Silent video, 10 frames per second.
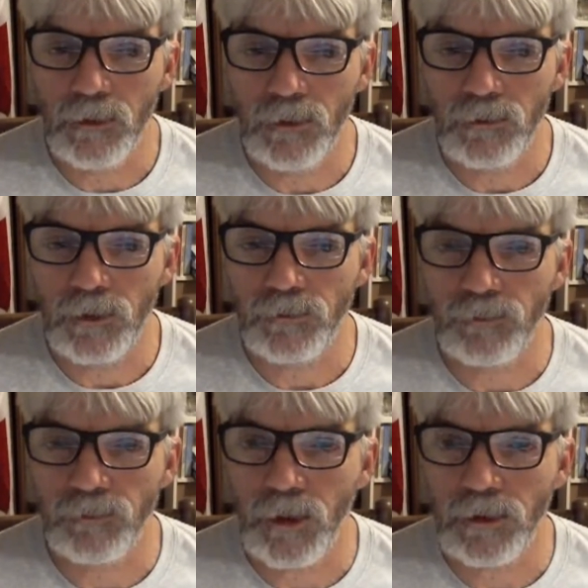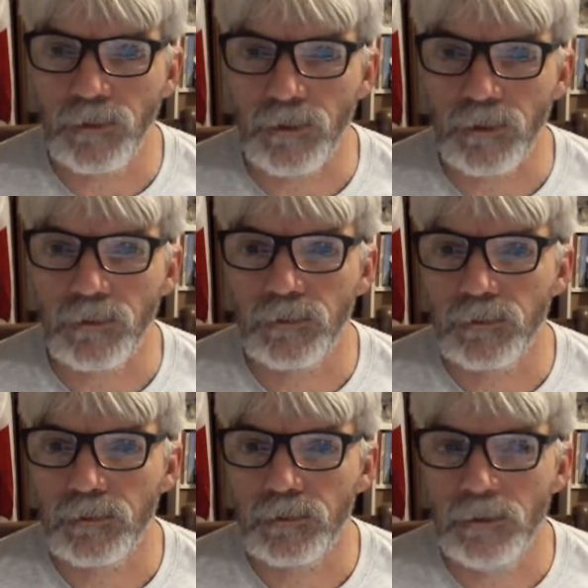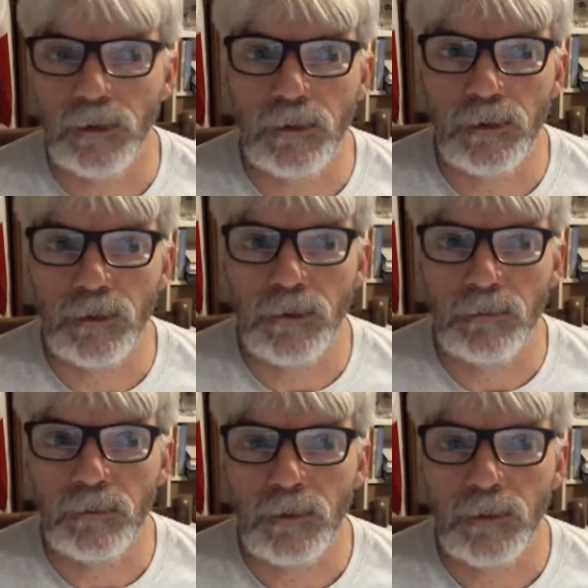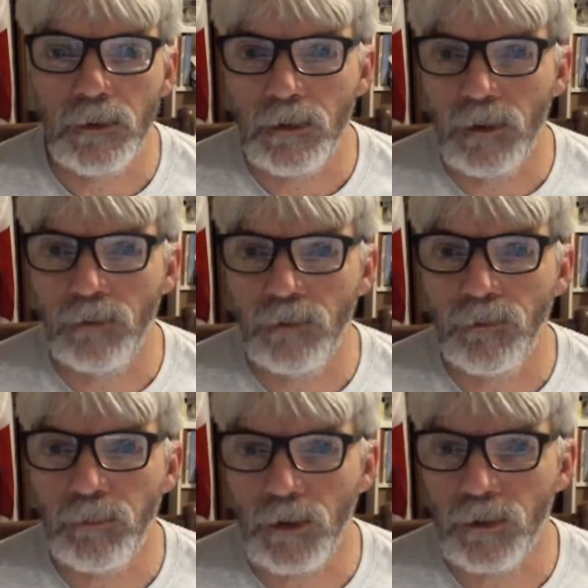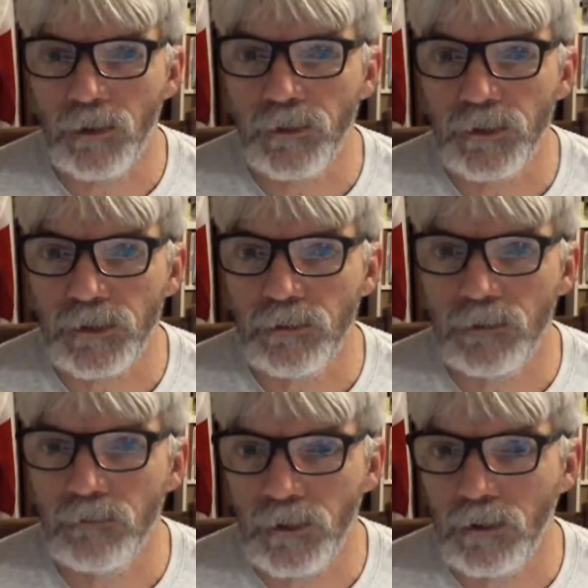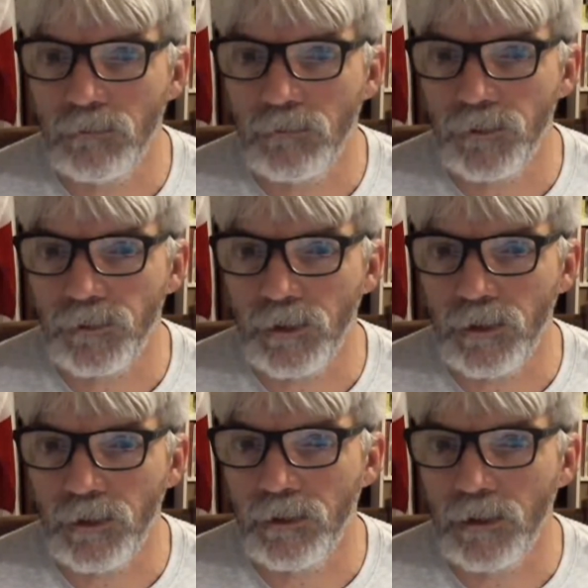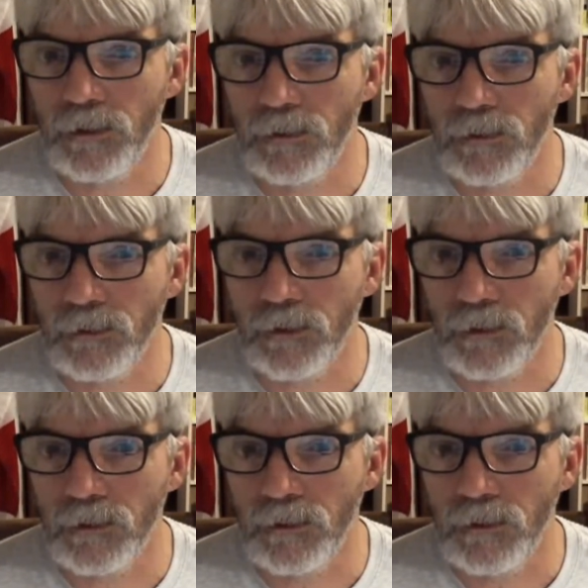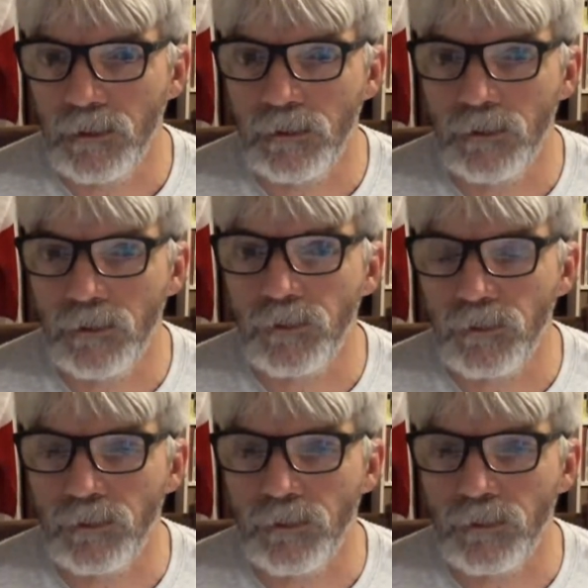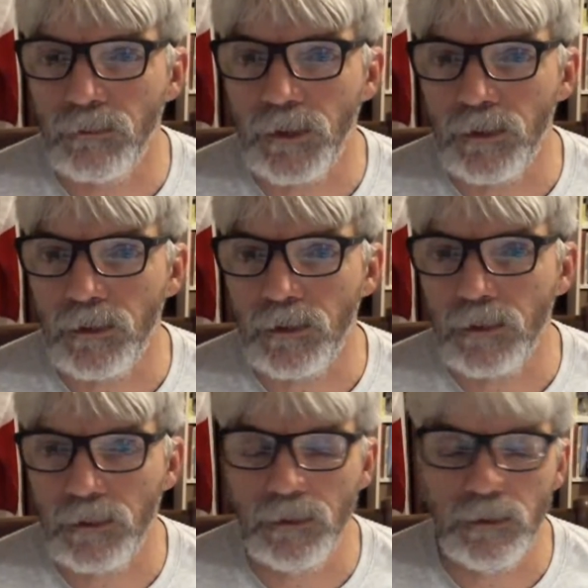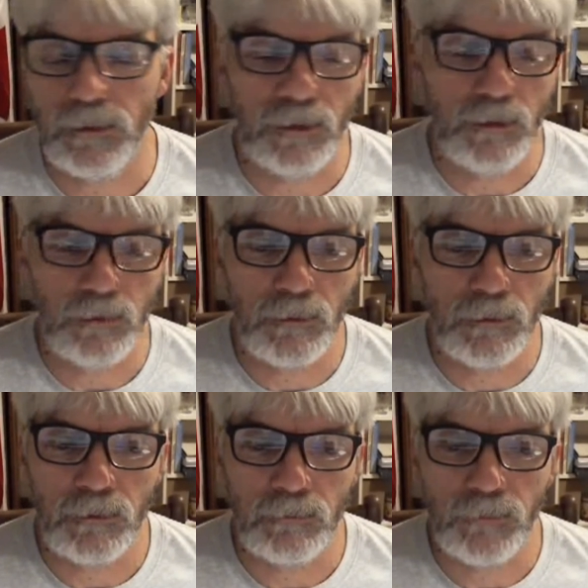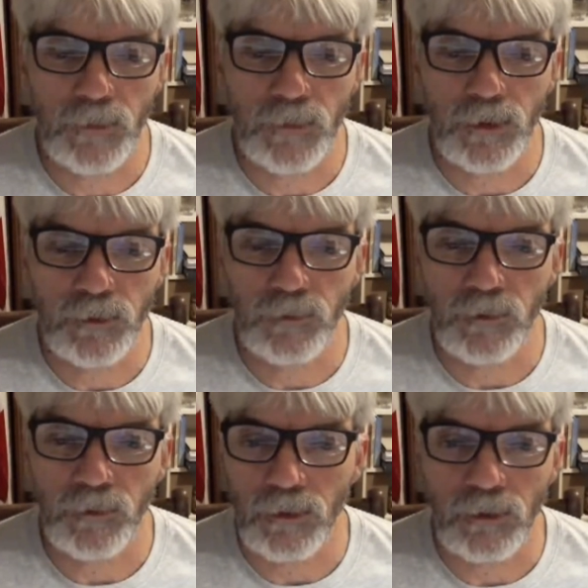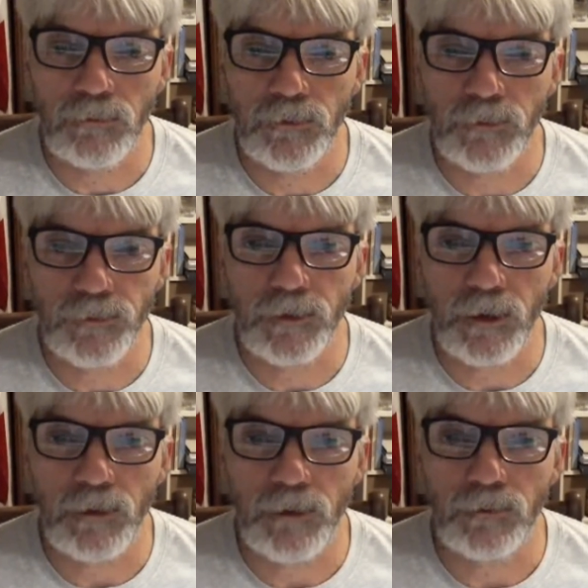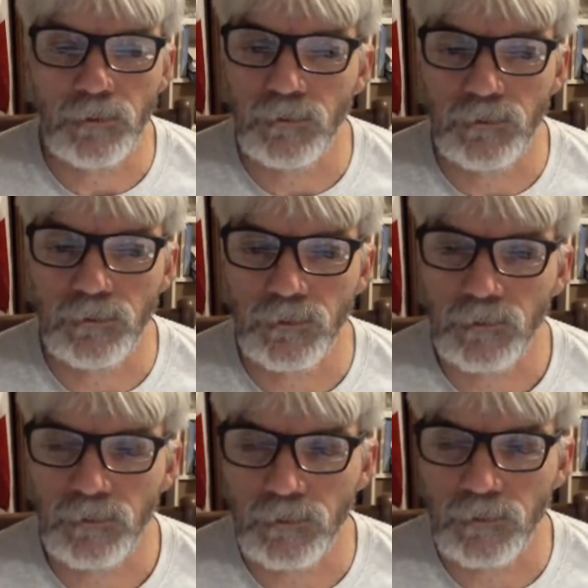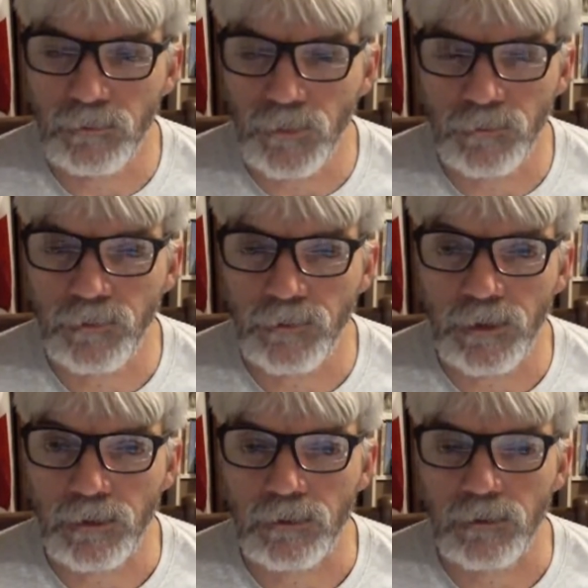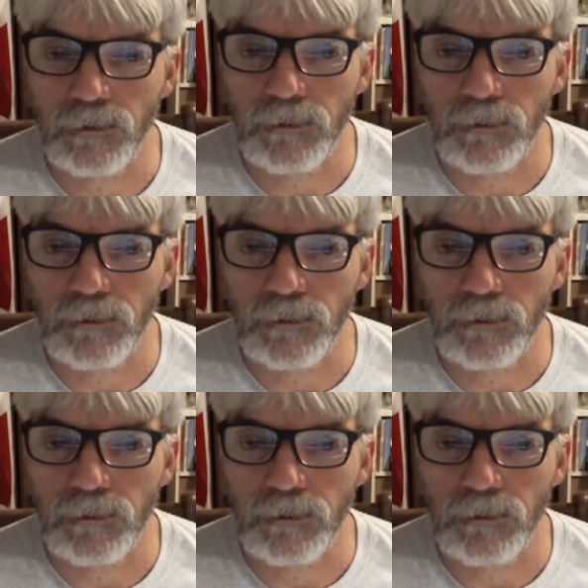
you know, it's politics, and every politician will always say that, listen to me. But it's not always the case. It's just a simple fact.